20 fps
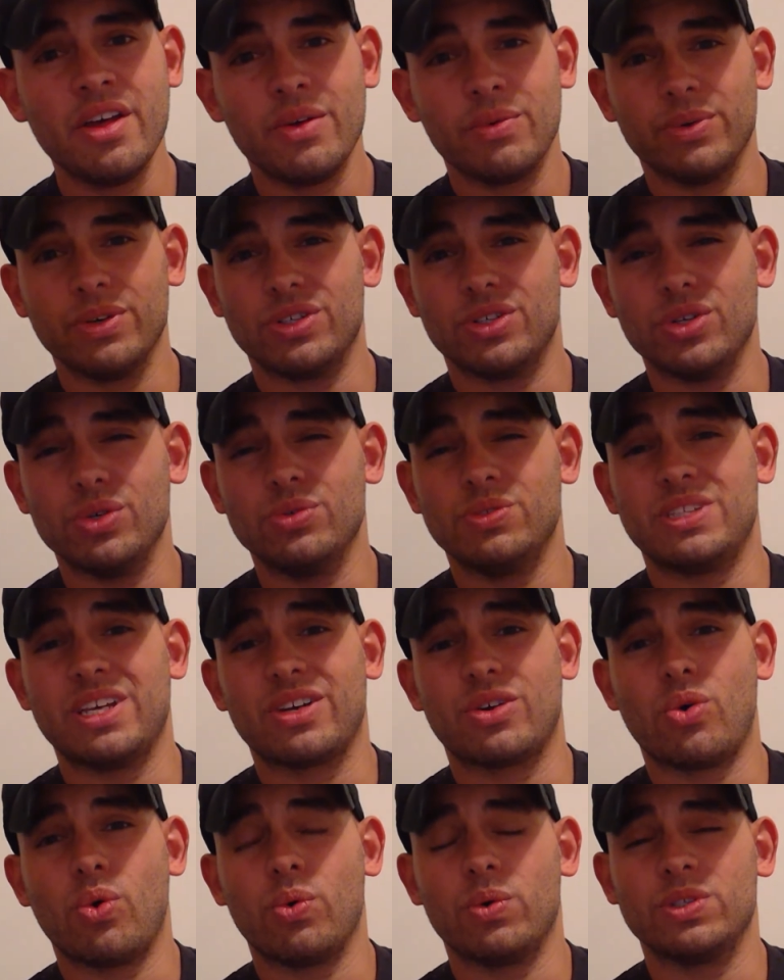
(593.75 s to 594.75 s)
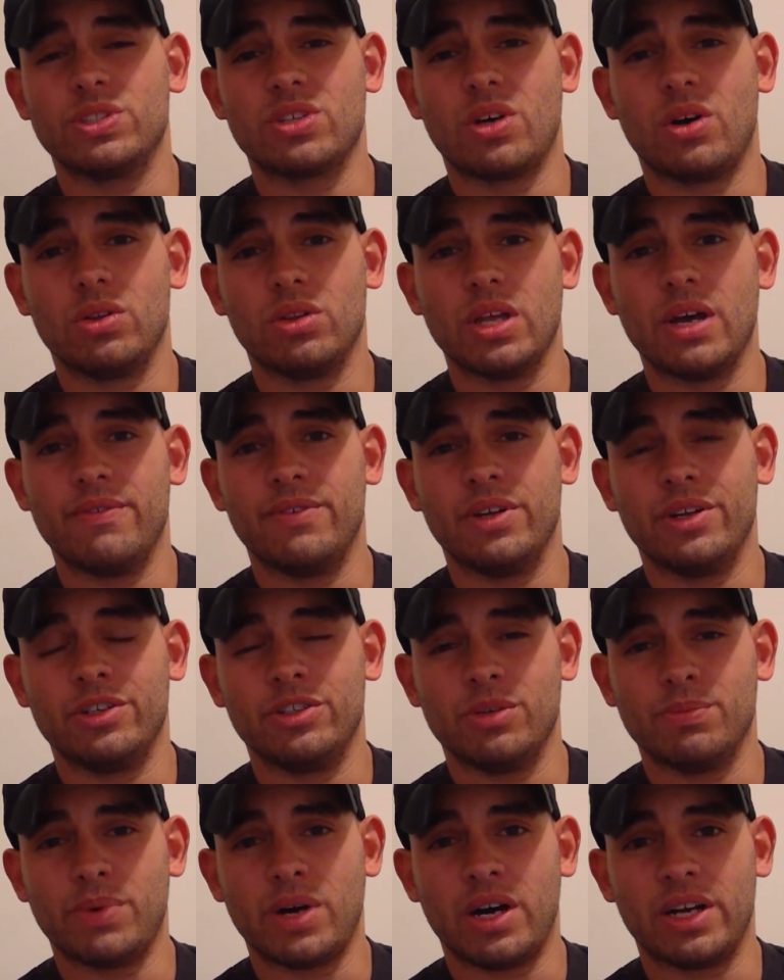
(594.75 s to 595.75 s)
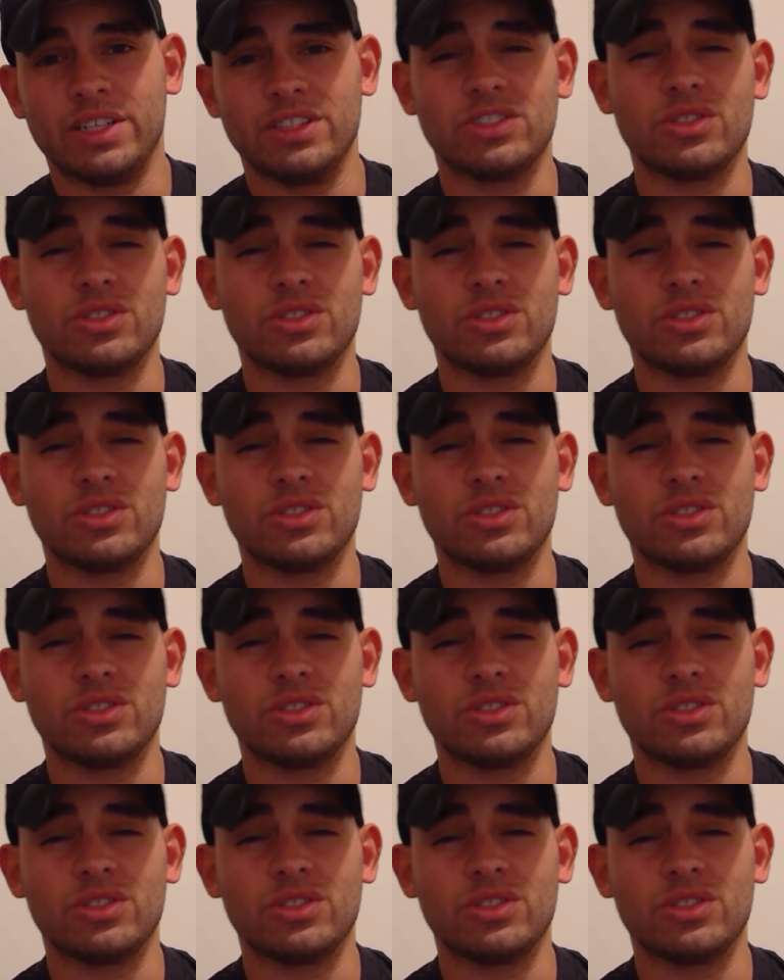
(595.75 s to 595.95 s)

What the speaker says: reduce that cortisol level in your body,